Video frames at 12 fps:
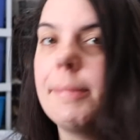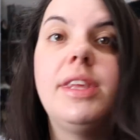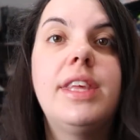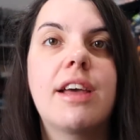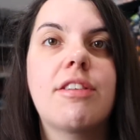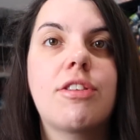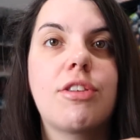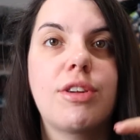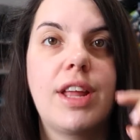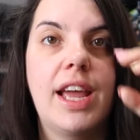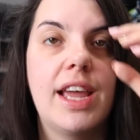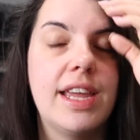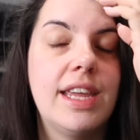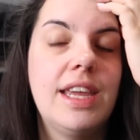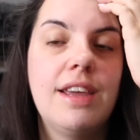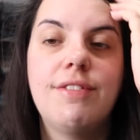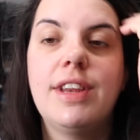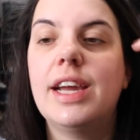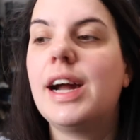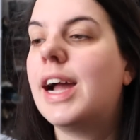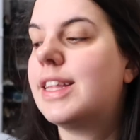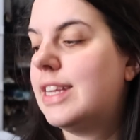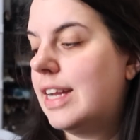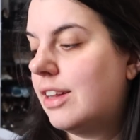Yesterday evening,
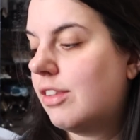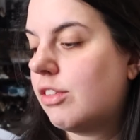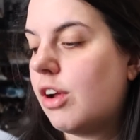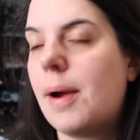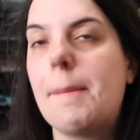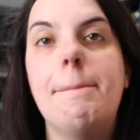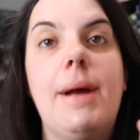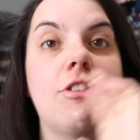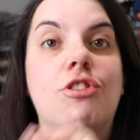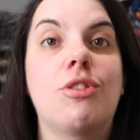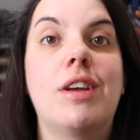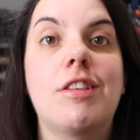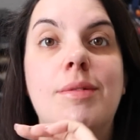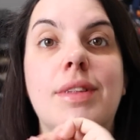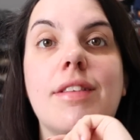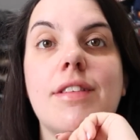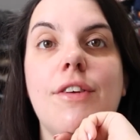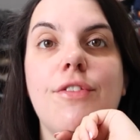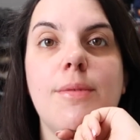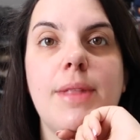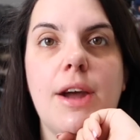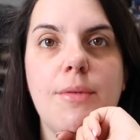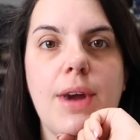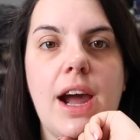I did start measuring some of the stuff from
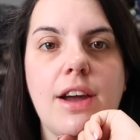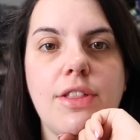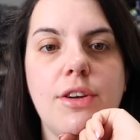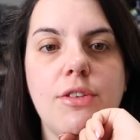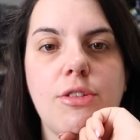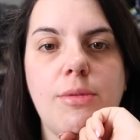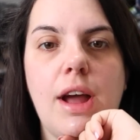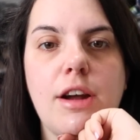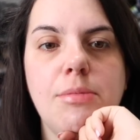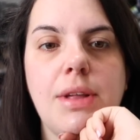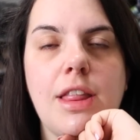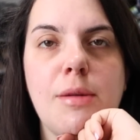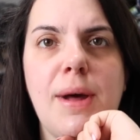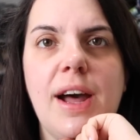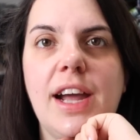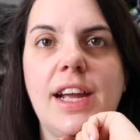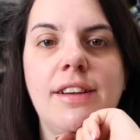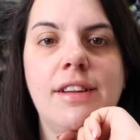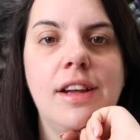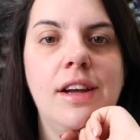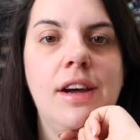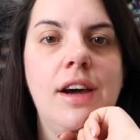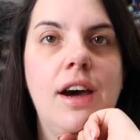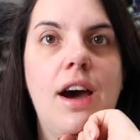that rack, though, so I'm not completely behind.
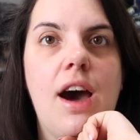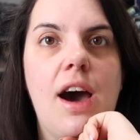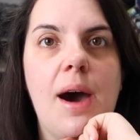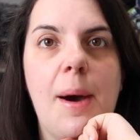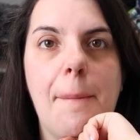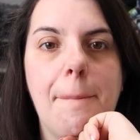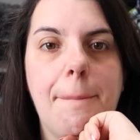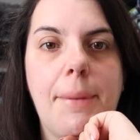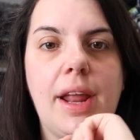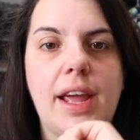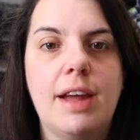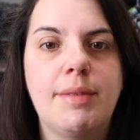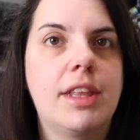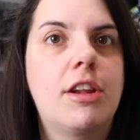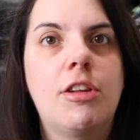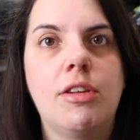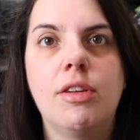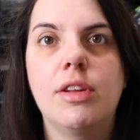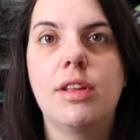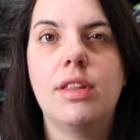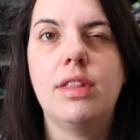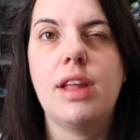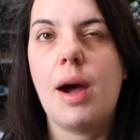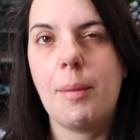But I am a little
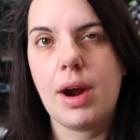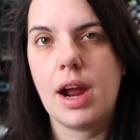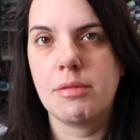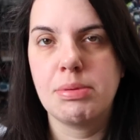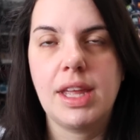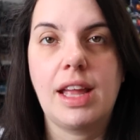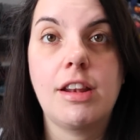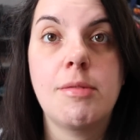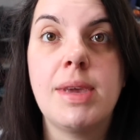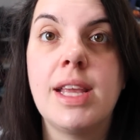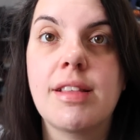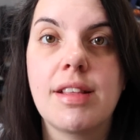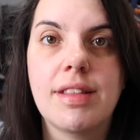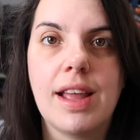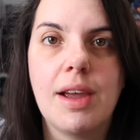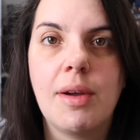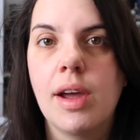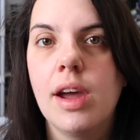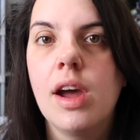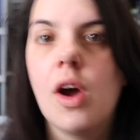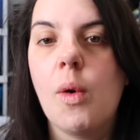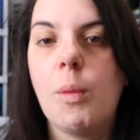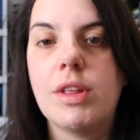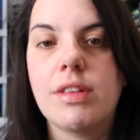not where I planned to be since I
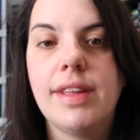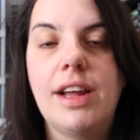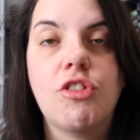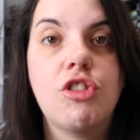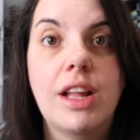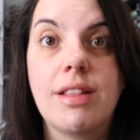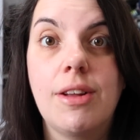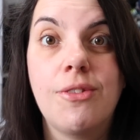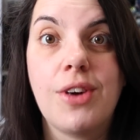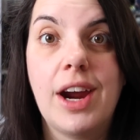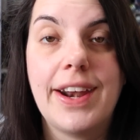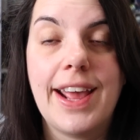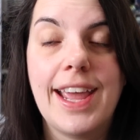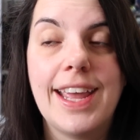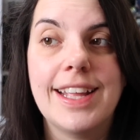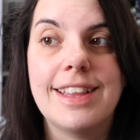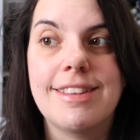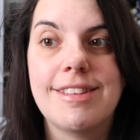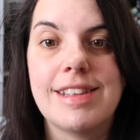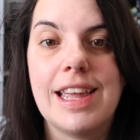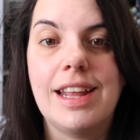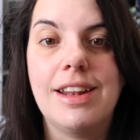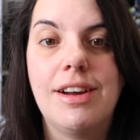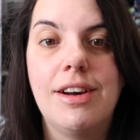went to Last Chance on Friday
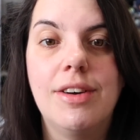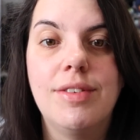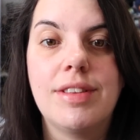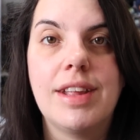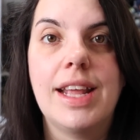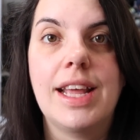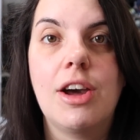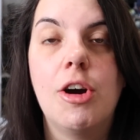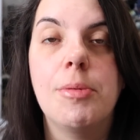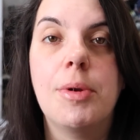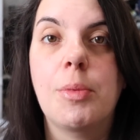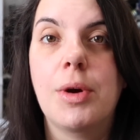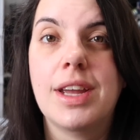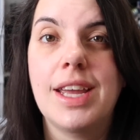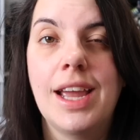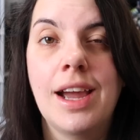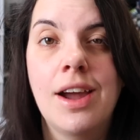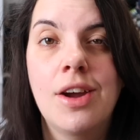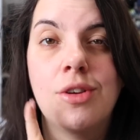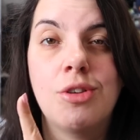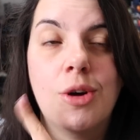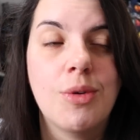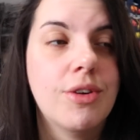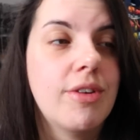instead of staying home and working.
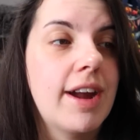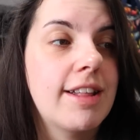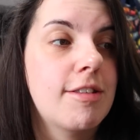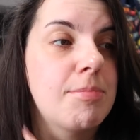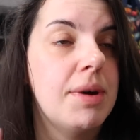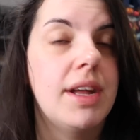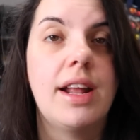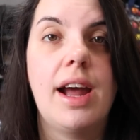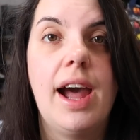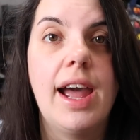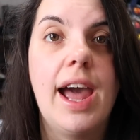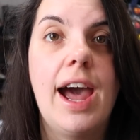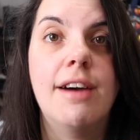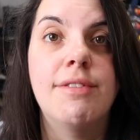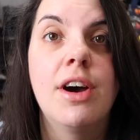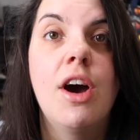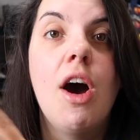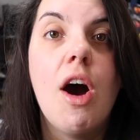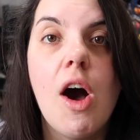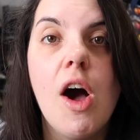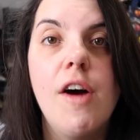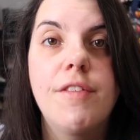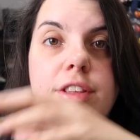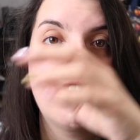No regrets, but I have
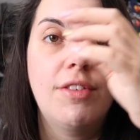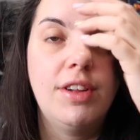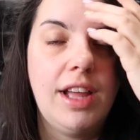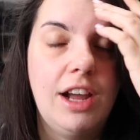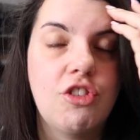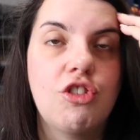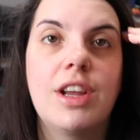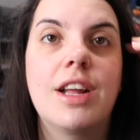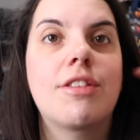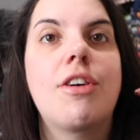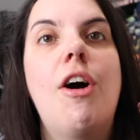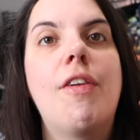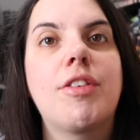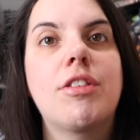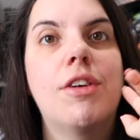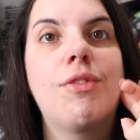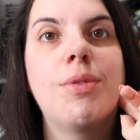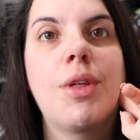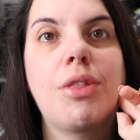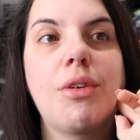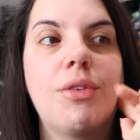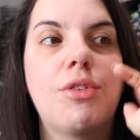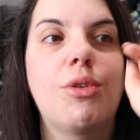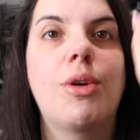all of the stuff at Last Chance, all the stuff from the
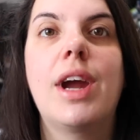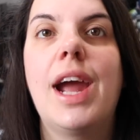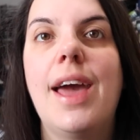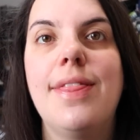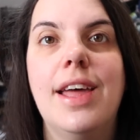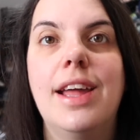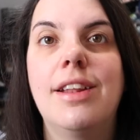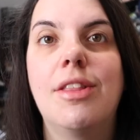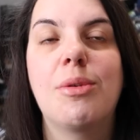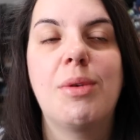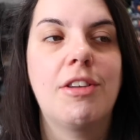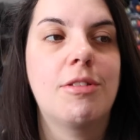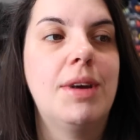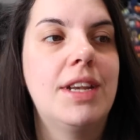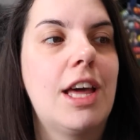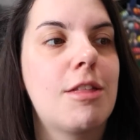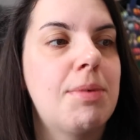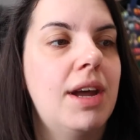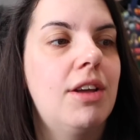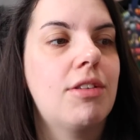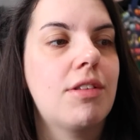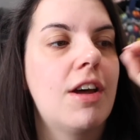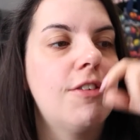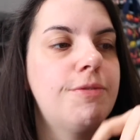thrift store, and then the rest of my death pile
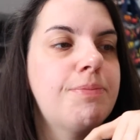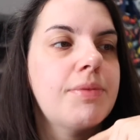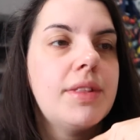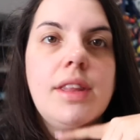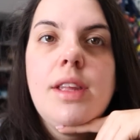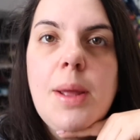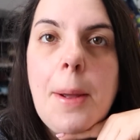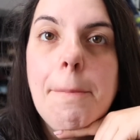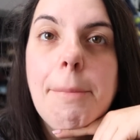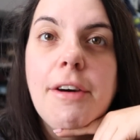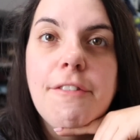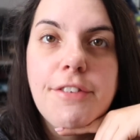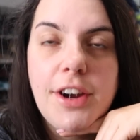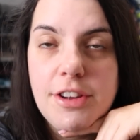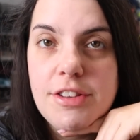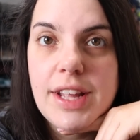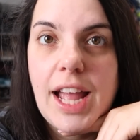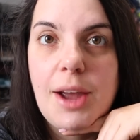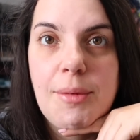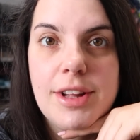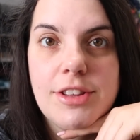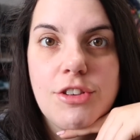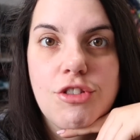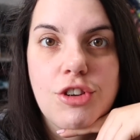stuff. But first, I
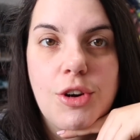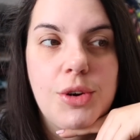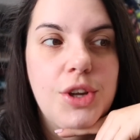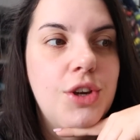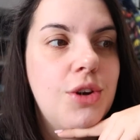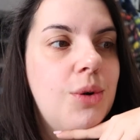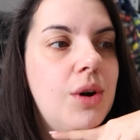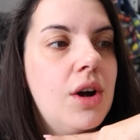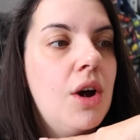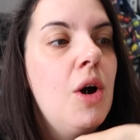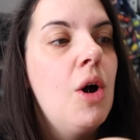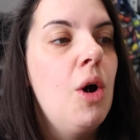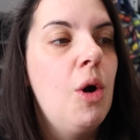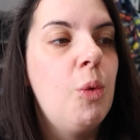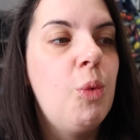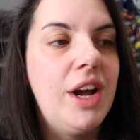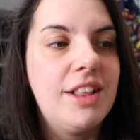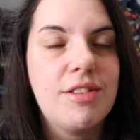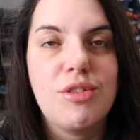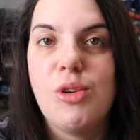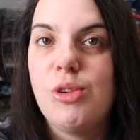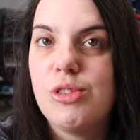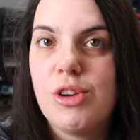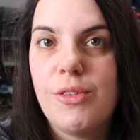want to show you what
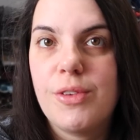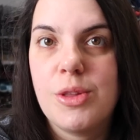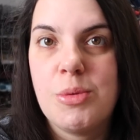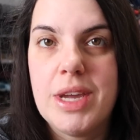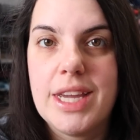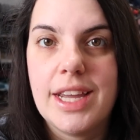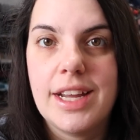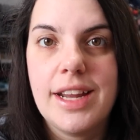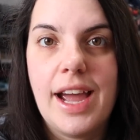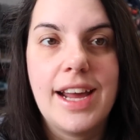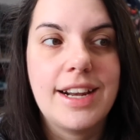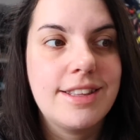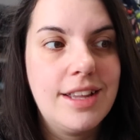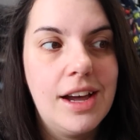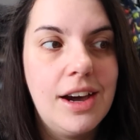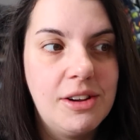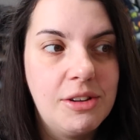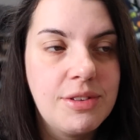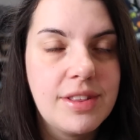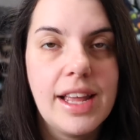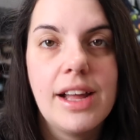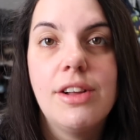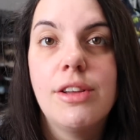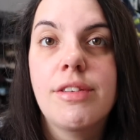sold over the weekend. I had a ton of
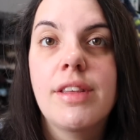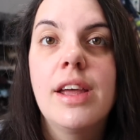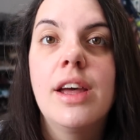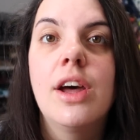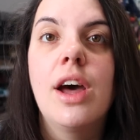sales.